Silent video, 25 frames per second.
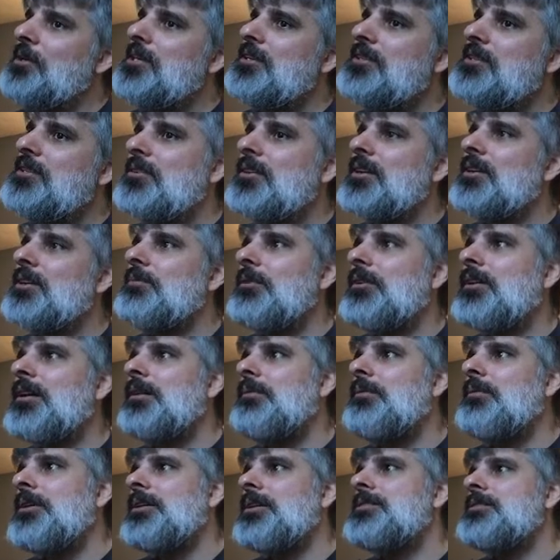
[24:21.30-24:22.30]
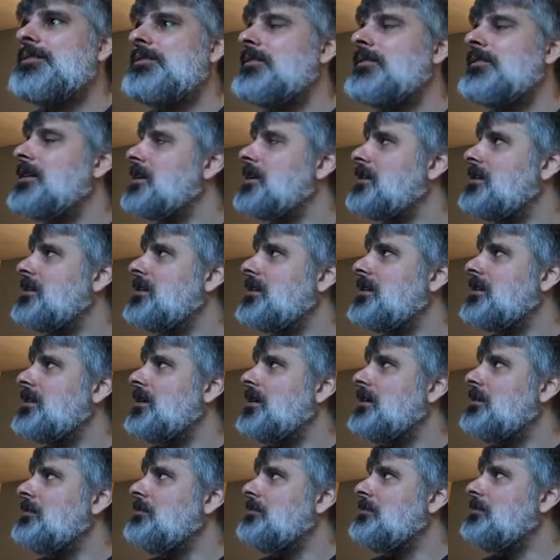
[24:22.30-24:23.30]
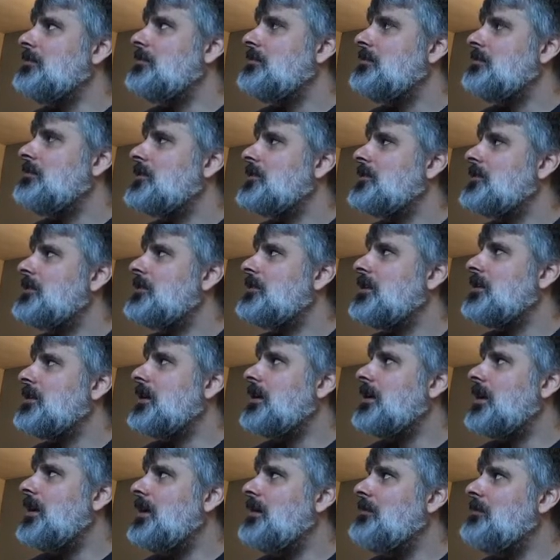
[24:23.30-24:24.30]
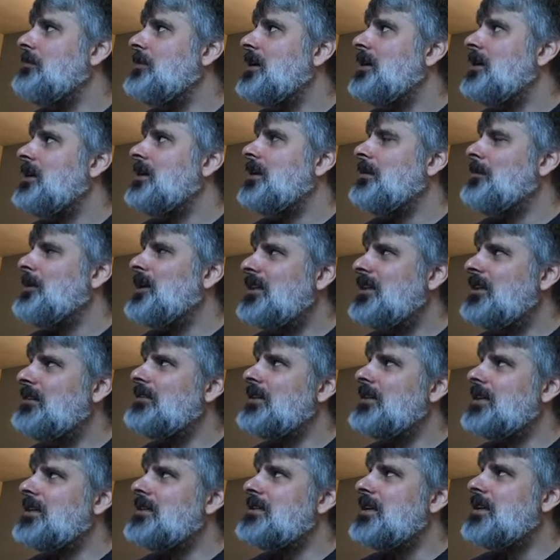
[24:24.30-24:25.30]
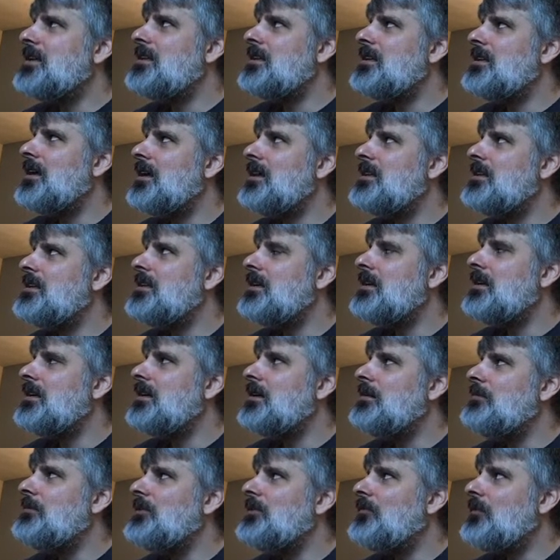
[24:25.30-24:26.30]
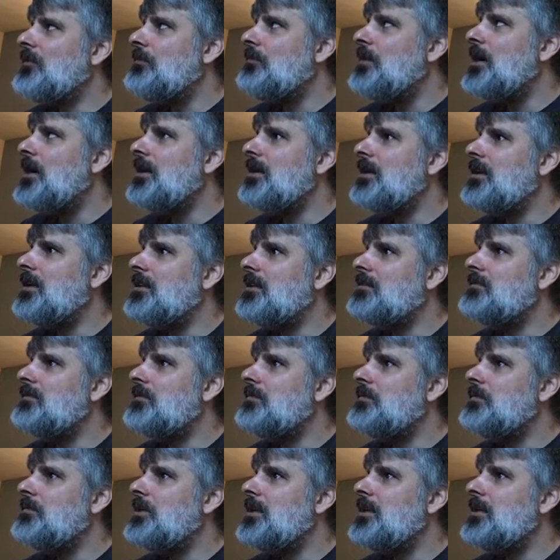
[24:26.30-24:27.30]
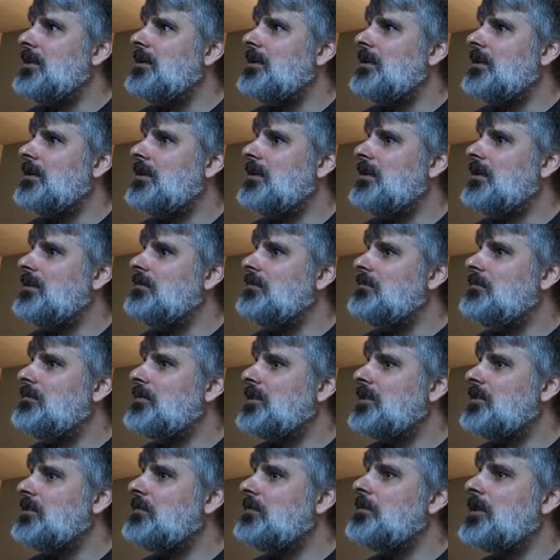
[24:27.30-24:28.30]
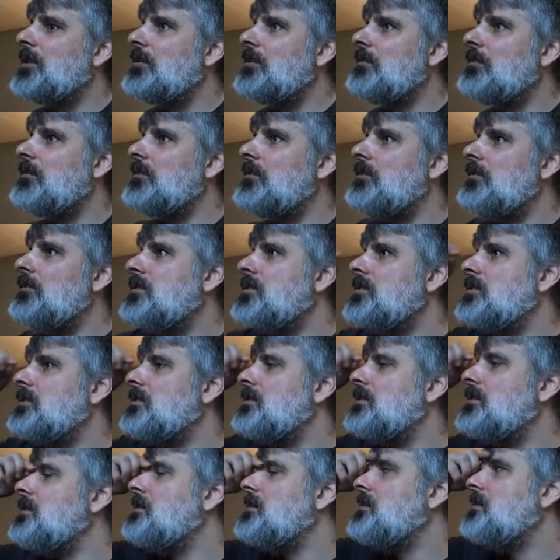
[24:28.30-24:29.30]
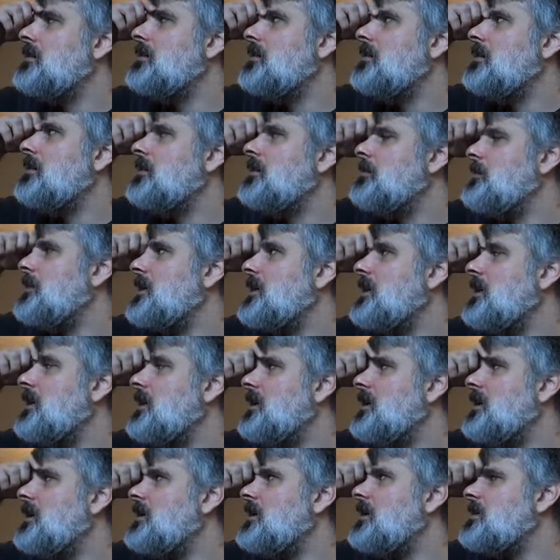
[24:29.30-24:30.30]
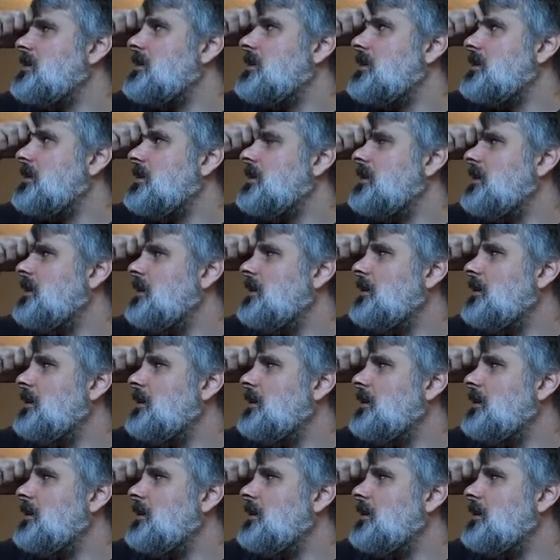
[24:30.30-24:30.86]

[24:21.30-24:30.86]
Which is sort of where I was during the game. Now my theory is that for money this would be a little closer, because